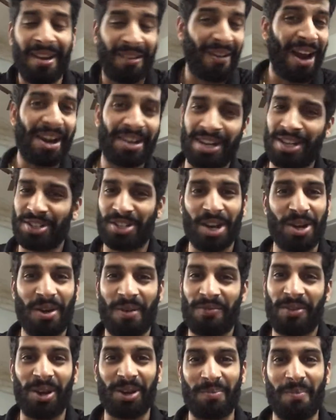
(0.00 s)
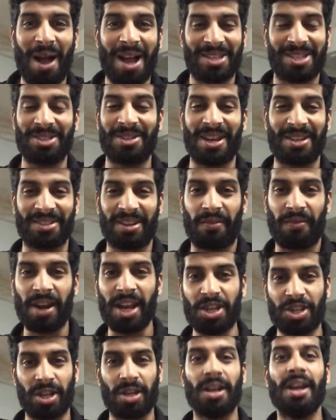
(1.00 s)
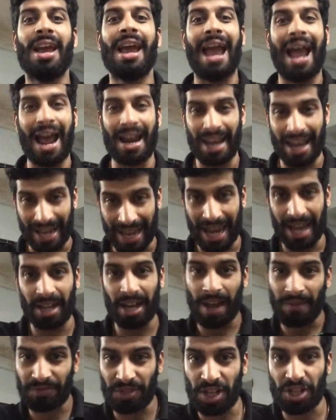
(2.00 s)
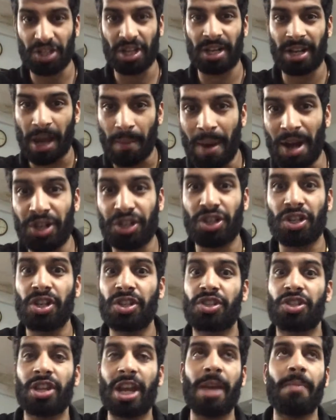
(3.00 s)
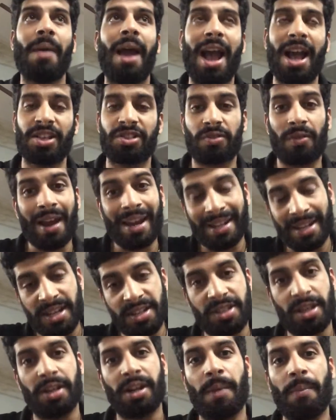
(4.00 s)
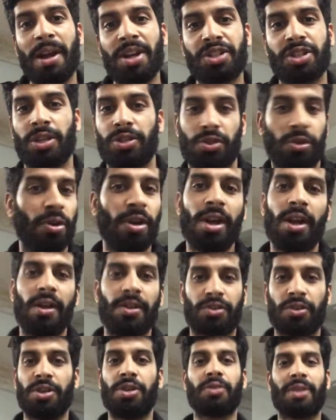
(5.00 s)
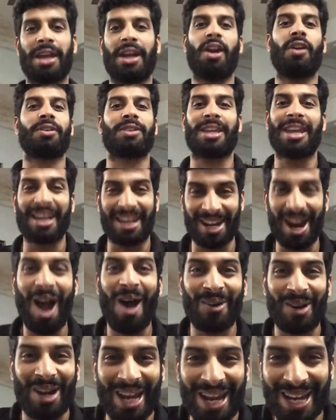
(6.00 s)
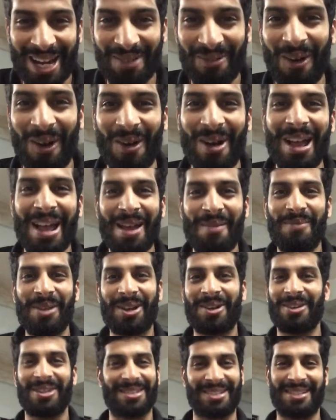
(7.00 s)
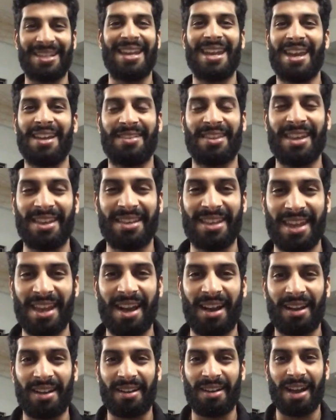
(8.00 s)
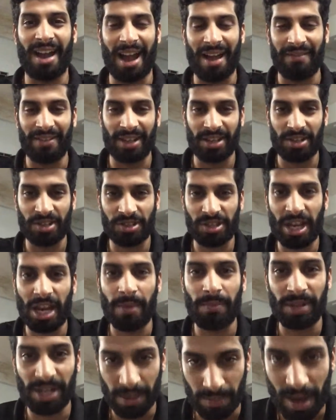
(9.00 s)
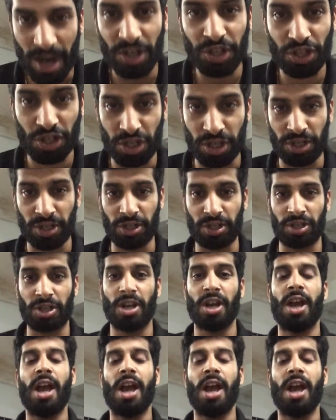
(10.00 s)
right hand side you've got mass into acceleration, and again left hand side dimension is same as right hand side dimension. So you cannot kick it out anymore because they are having same dimensions.